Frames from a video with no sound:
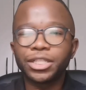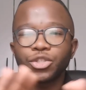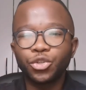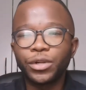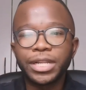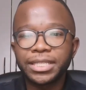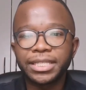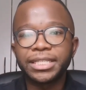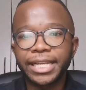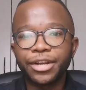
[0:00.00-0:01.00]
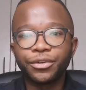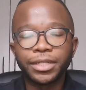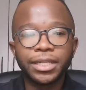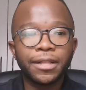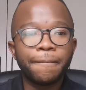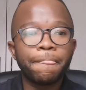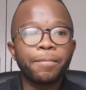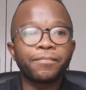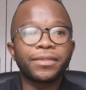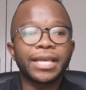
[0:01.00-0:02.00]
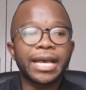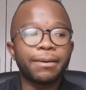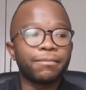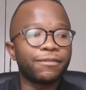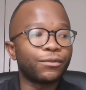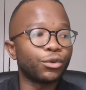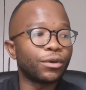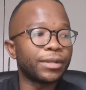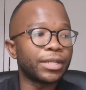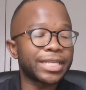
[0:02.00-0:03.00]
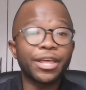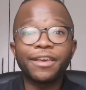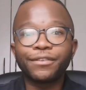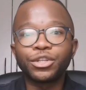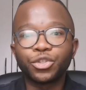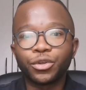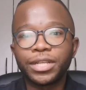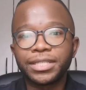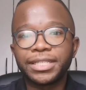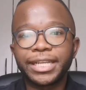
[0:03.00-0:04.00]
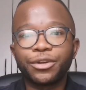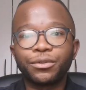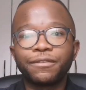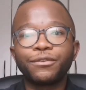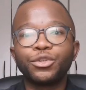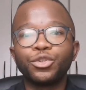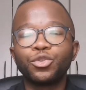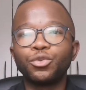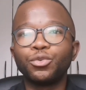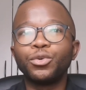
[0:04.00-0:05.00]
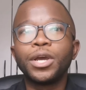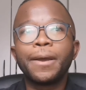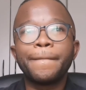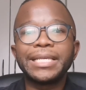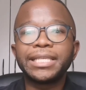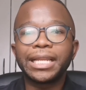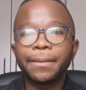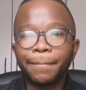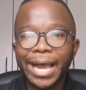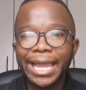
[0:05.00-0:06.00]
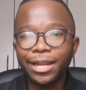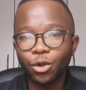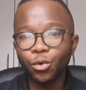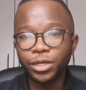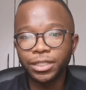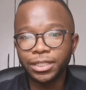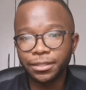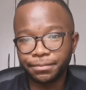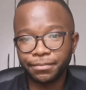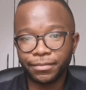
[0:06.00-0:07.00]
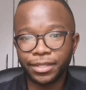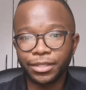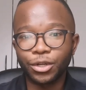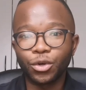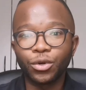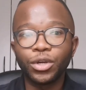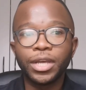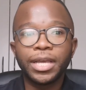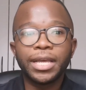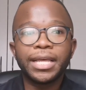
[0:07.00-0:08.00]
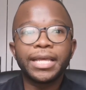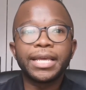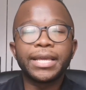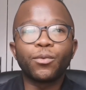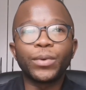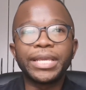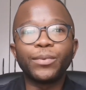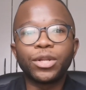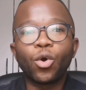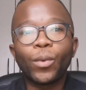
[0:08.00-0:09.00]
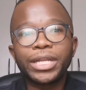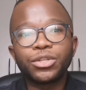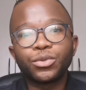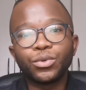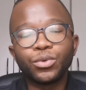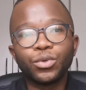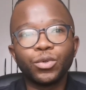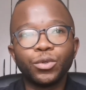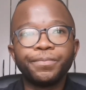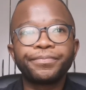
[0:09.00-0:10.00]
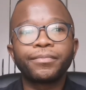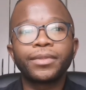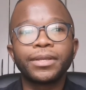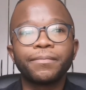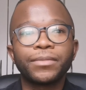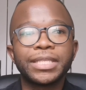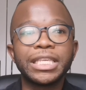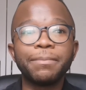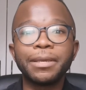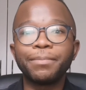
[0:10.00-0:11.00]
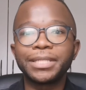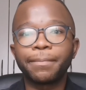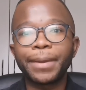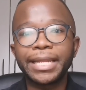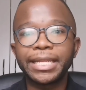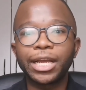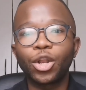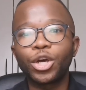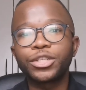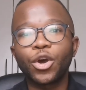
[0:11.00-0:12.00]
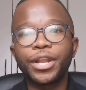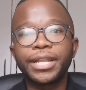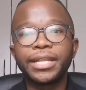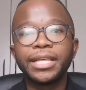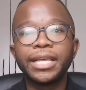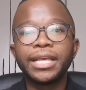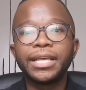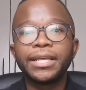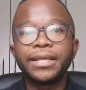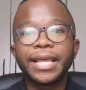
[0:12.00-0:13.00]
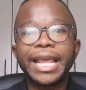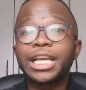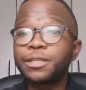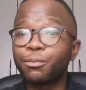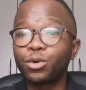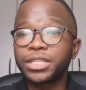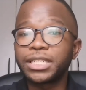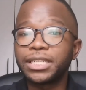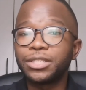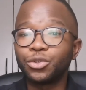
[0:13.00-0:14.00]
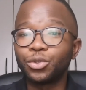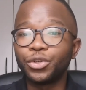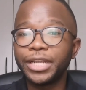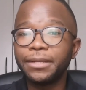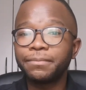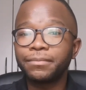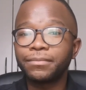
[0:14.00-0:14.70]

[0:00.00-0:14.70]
just jewelers in general, for South African jewelers in general, for you to basically buy local. You know, we don't want to see people depending a lot on exported jewelry.